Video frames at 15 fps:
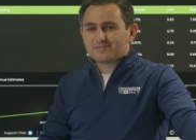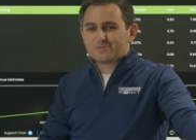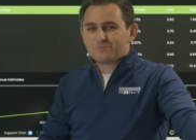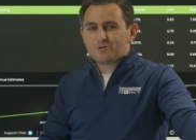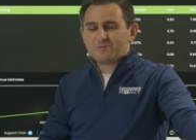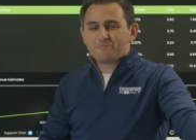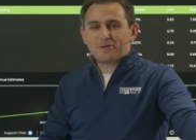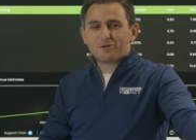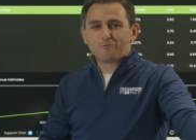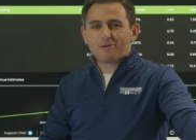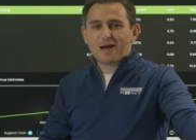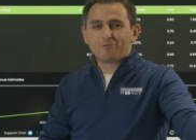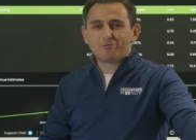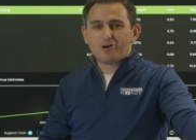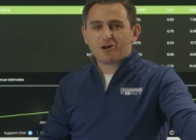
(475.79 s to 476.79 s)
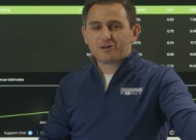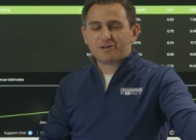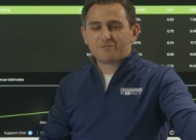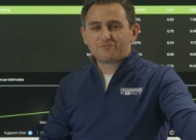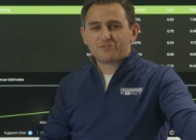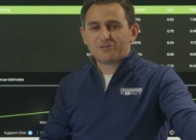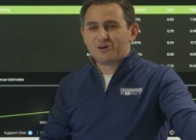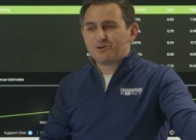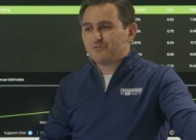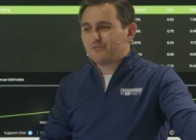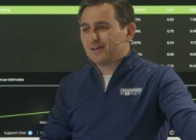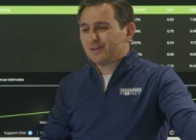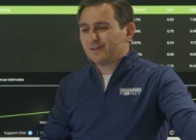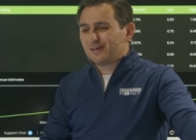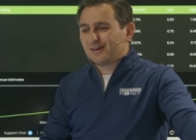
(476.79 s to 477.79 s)
we've been around long enough to know
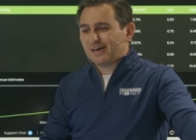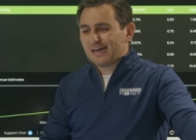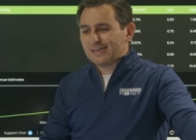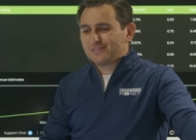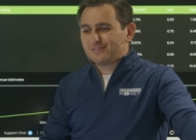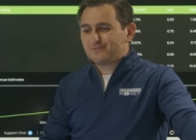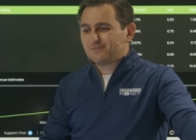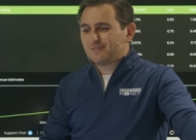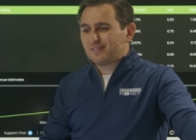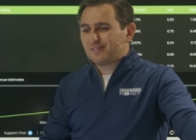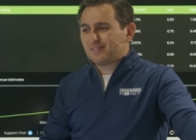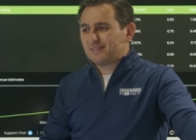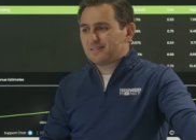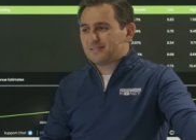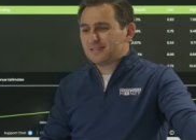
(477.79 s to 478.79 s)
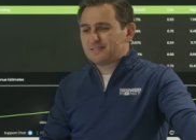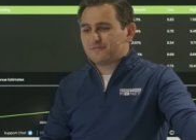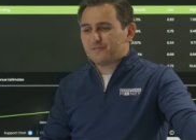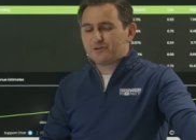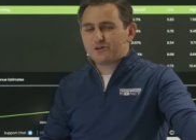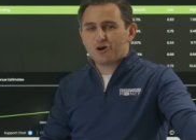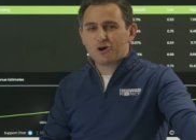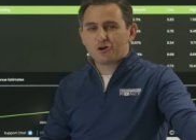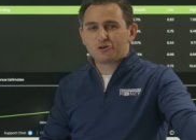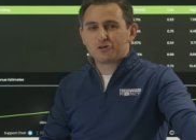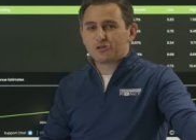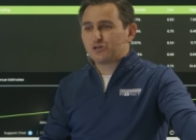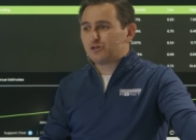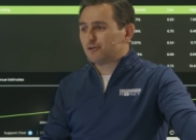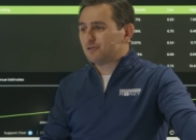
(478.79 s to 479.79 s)
that I don't, it's very hard to
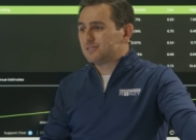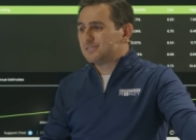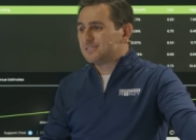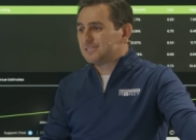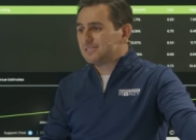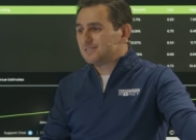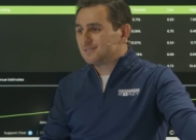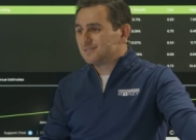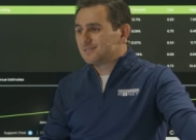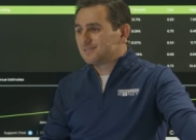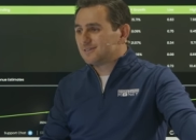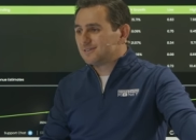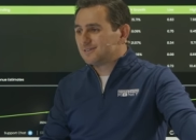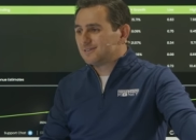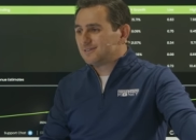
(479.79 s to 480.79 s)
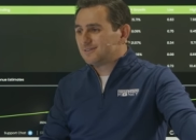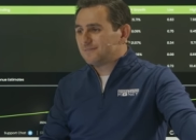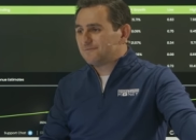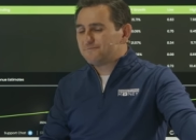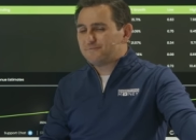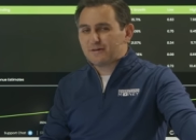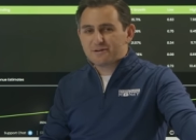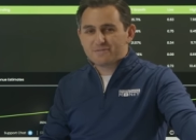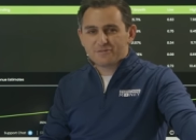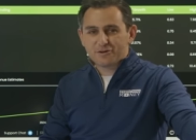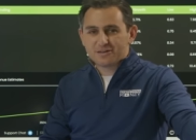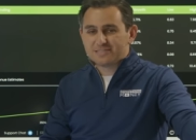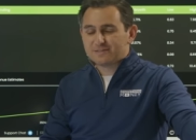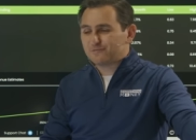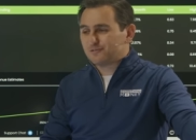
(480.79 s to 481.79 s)
cure diseases. Very,
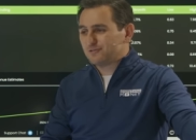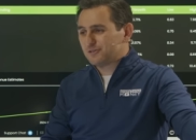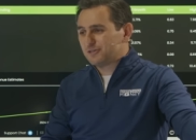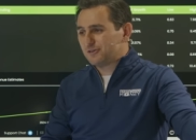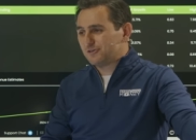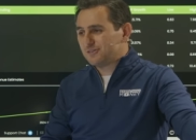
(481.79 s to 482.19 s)
very difficult to cure